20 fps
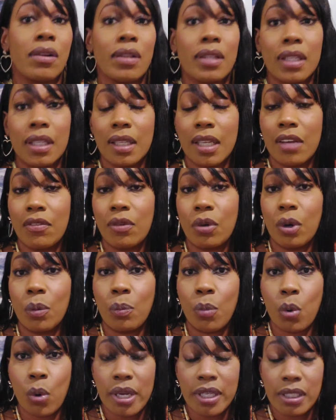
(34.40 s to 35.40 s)
on the level
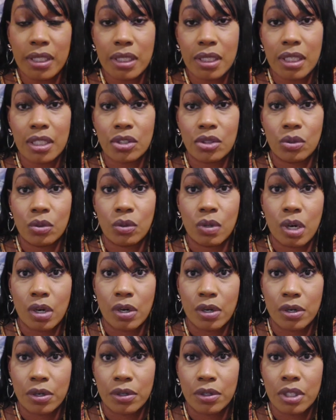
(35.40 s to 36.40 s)
of points that you
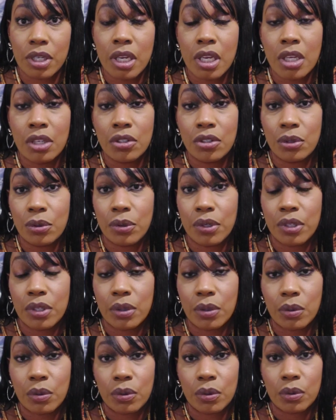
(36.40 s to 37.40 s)
earned during
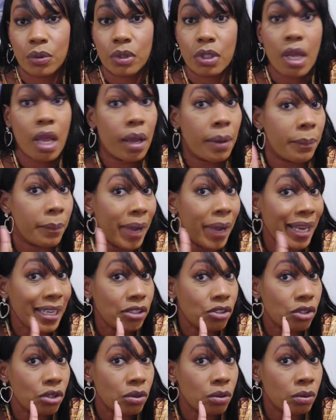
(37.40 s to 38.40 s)
the cruise,
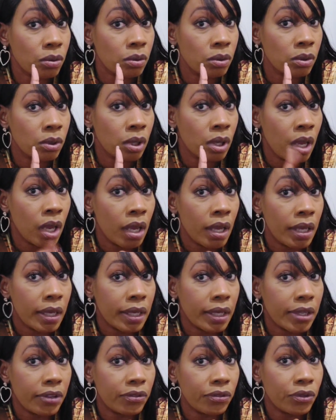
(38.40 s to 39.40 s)
mind you,
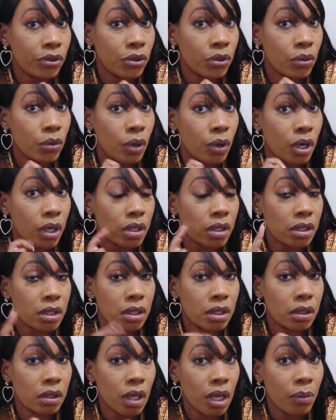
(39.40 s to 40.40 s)
if you are
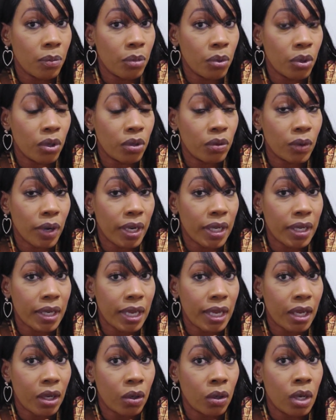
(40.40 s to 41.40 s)
still on board right
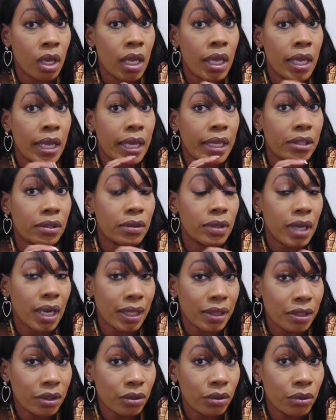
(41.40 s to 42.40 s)
now and you
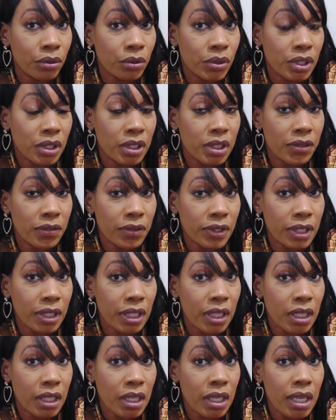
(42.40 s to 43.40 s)
got the cruise
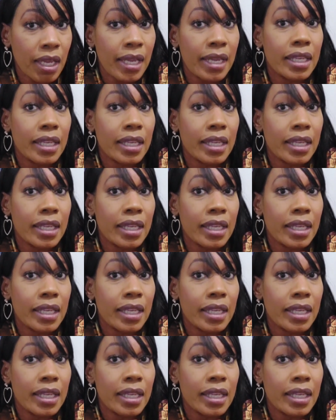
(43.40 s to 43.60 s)
certificate,